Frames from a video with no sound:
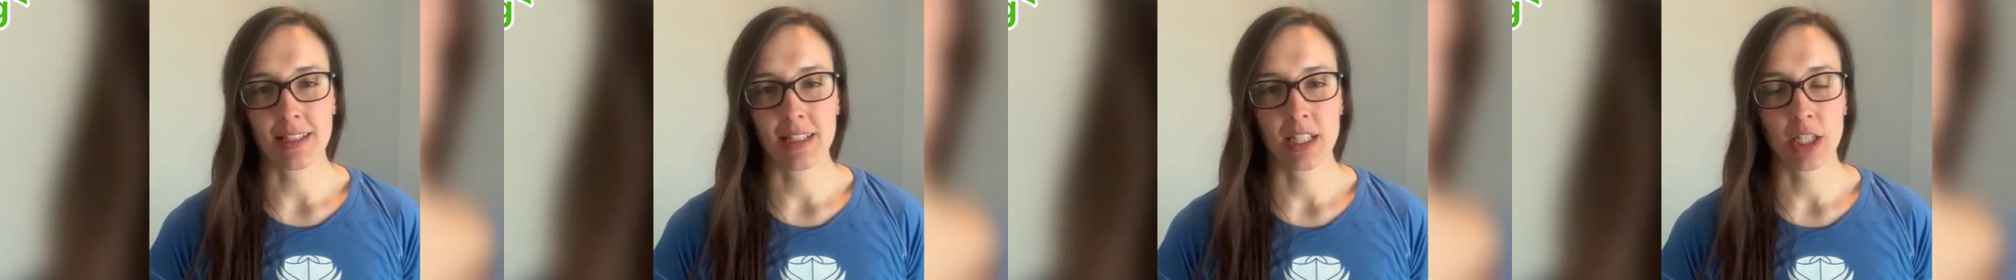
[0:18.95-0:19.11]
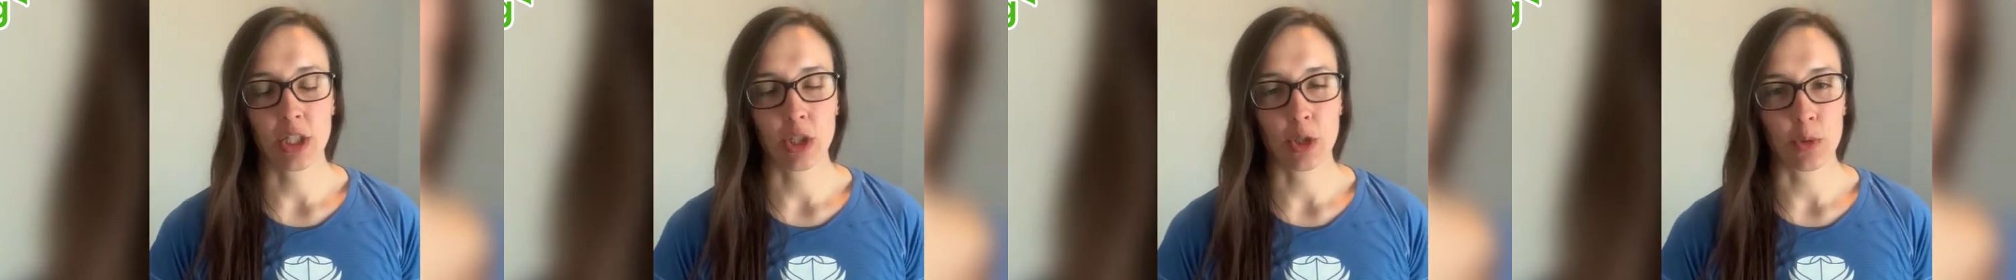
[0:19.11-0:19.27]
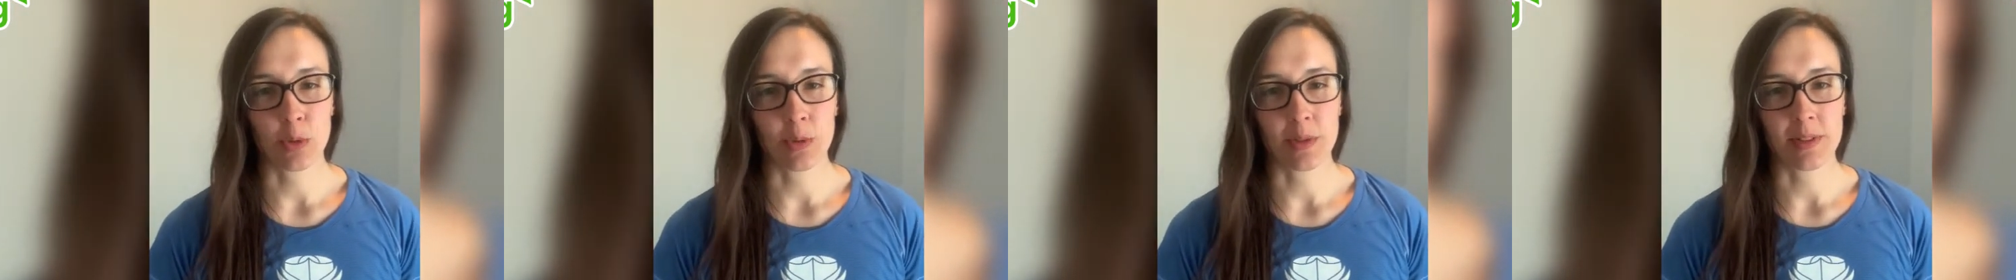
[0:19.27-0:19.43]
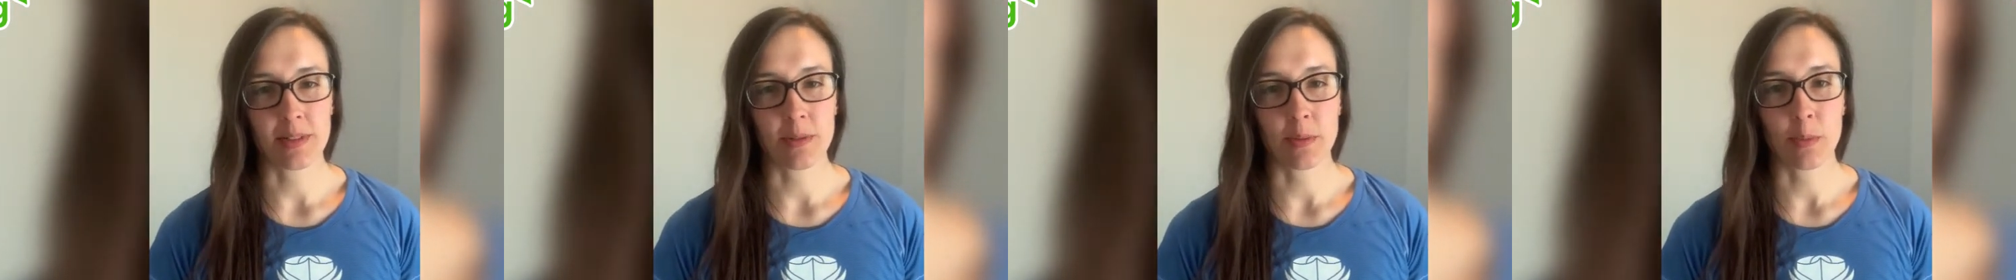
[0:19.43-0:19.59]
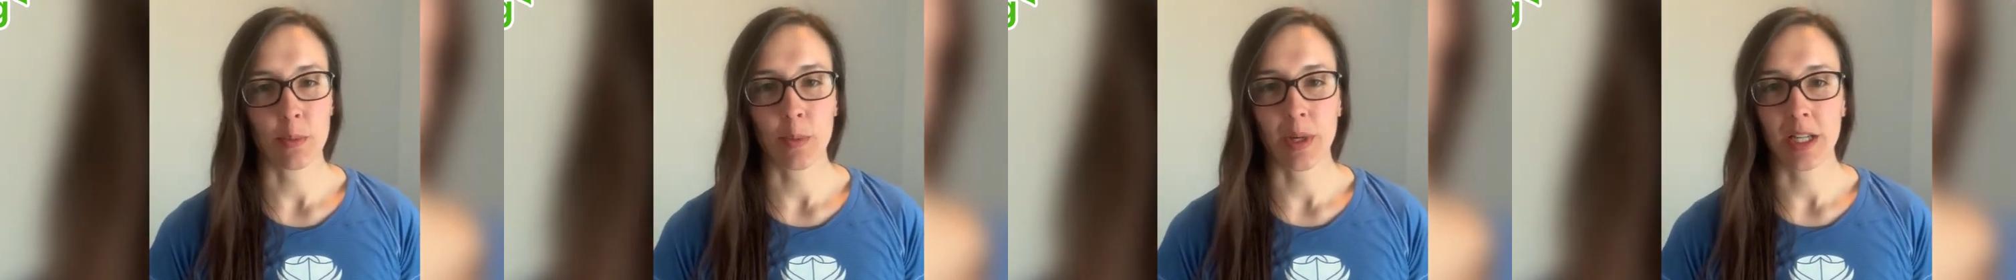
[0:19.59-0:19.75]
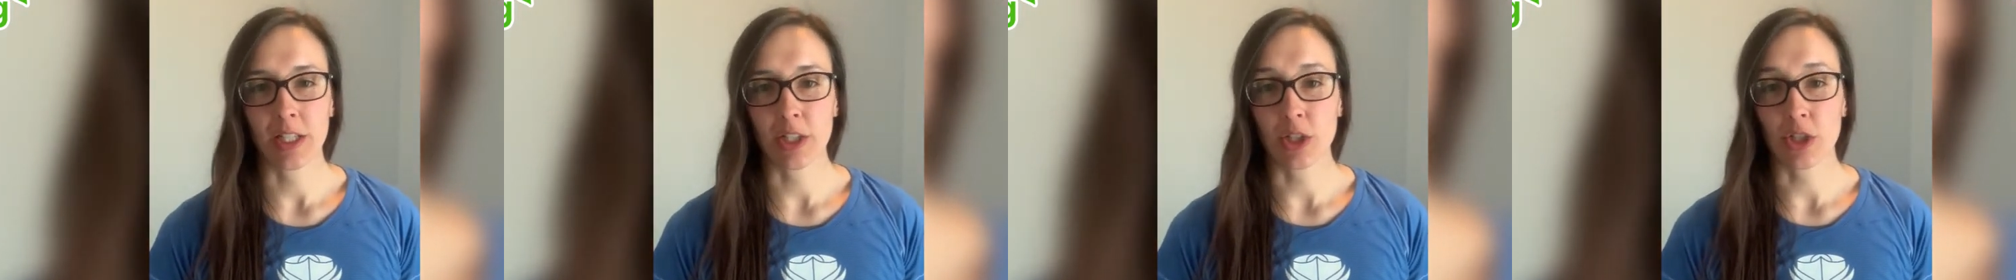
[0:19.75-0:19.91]
to use
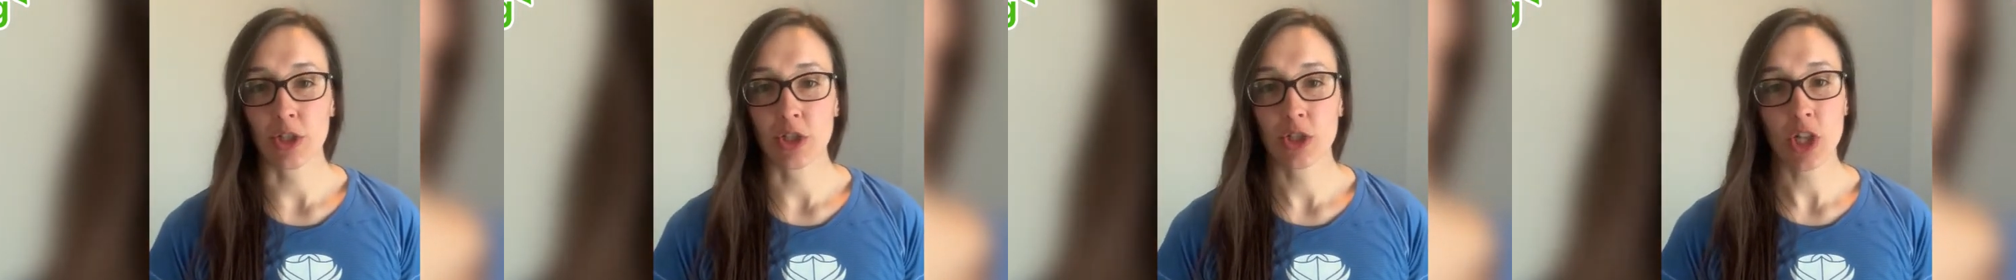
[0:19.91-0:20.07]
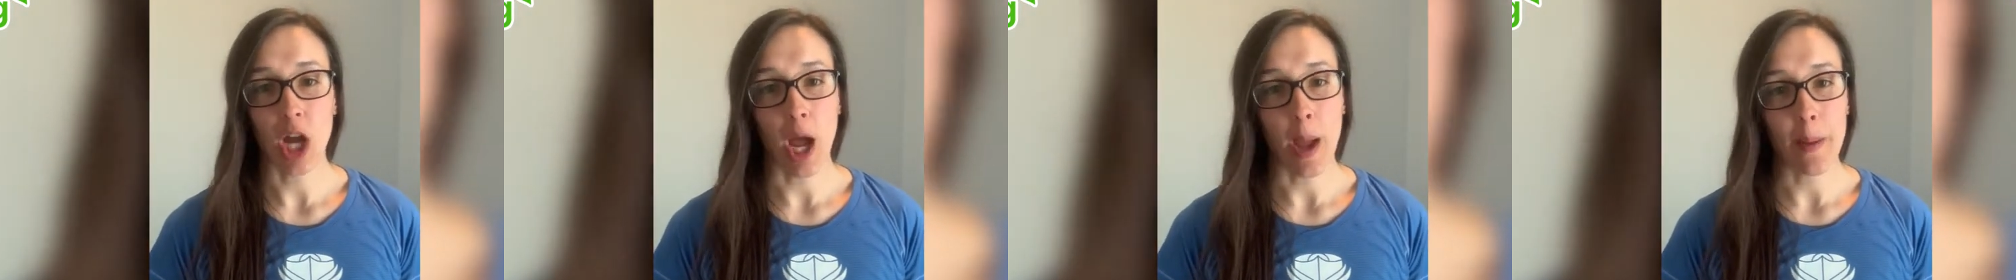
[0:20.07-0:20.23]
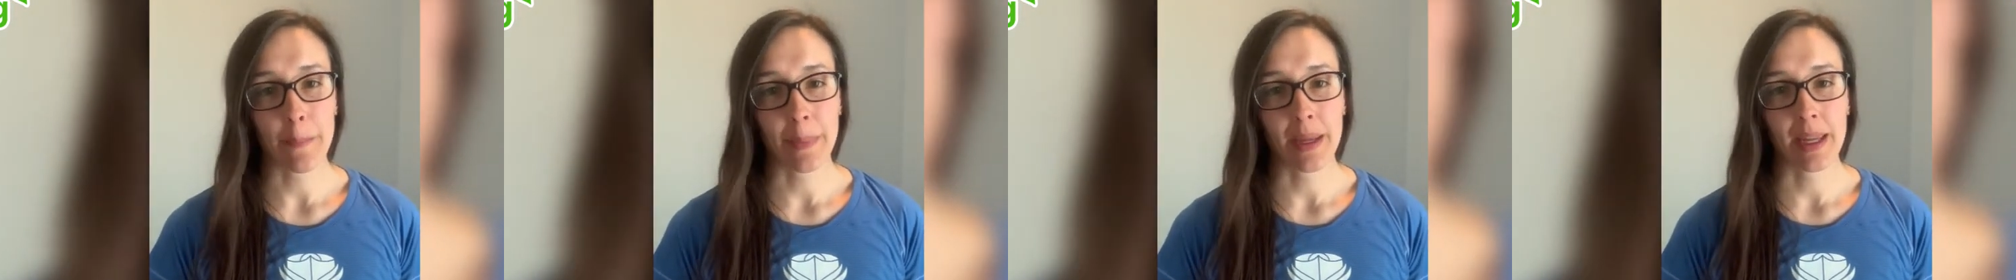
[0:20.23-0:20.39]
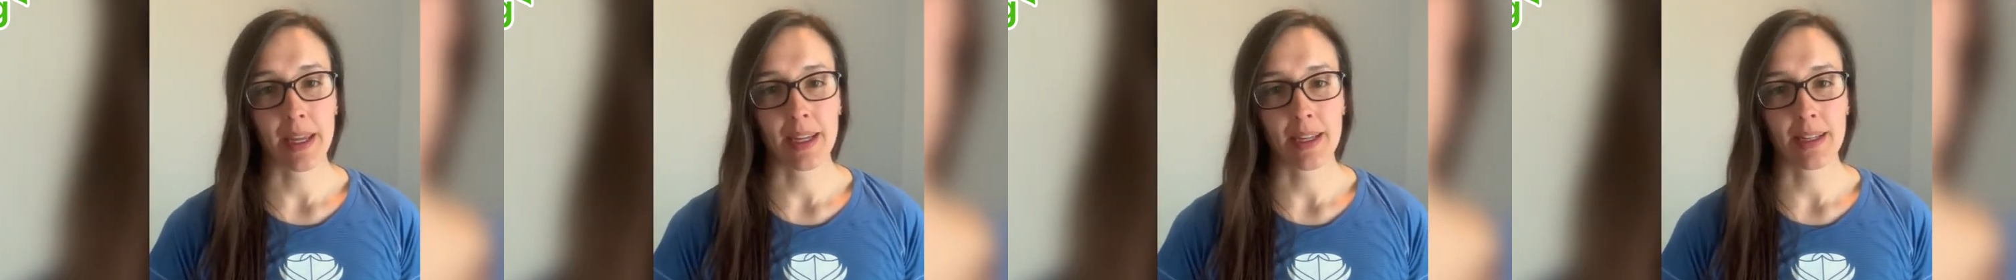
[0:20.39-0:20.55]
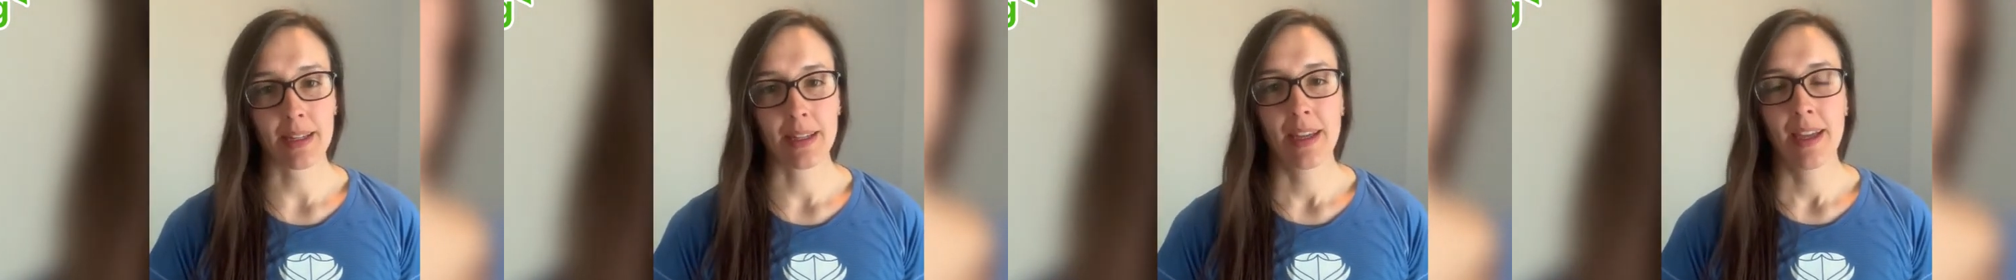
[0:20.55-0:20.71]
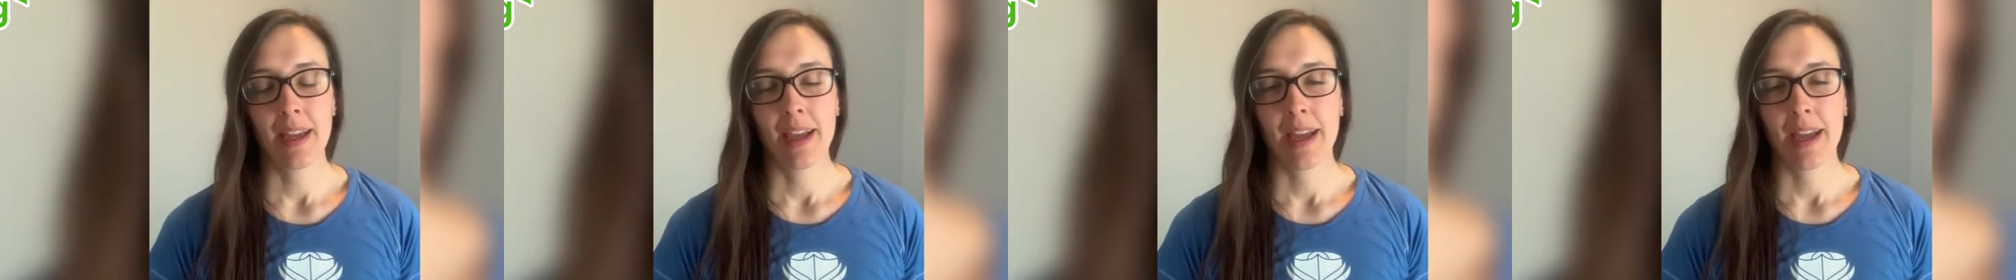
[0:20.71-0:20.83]
when you're shopping,